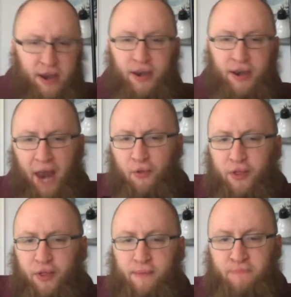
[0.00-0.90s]
not only
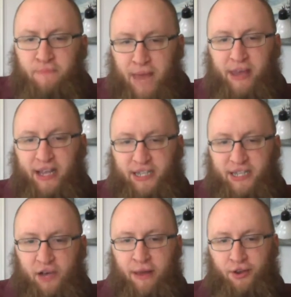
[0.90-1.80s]
maybe is
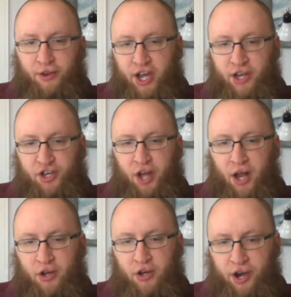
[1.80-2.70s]
incremental change not
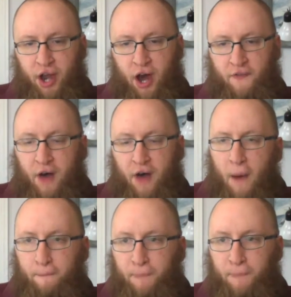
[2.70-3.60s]
good enough,
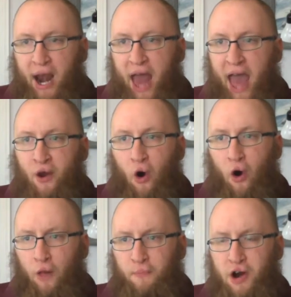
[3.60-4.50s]
but an
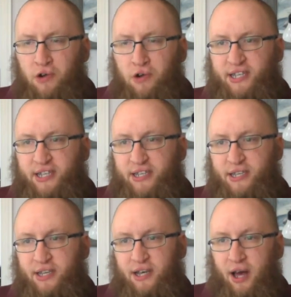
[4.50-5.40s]
almost,
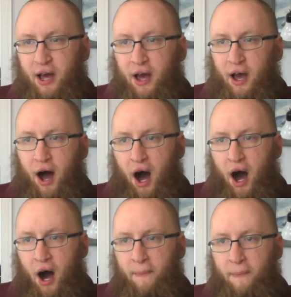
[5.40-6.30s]

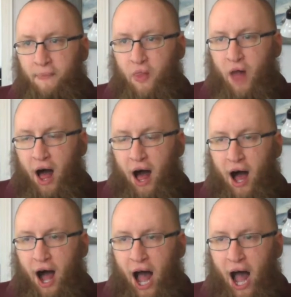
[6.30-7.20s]
I'm
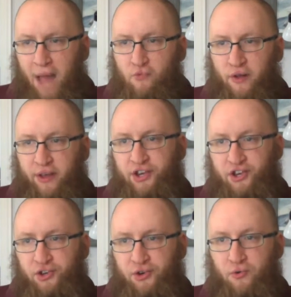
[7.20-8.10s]
willing
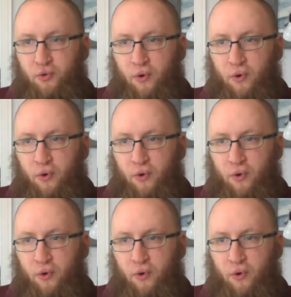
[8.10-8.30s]
to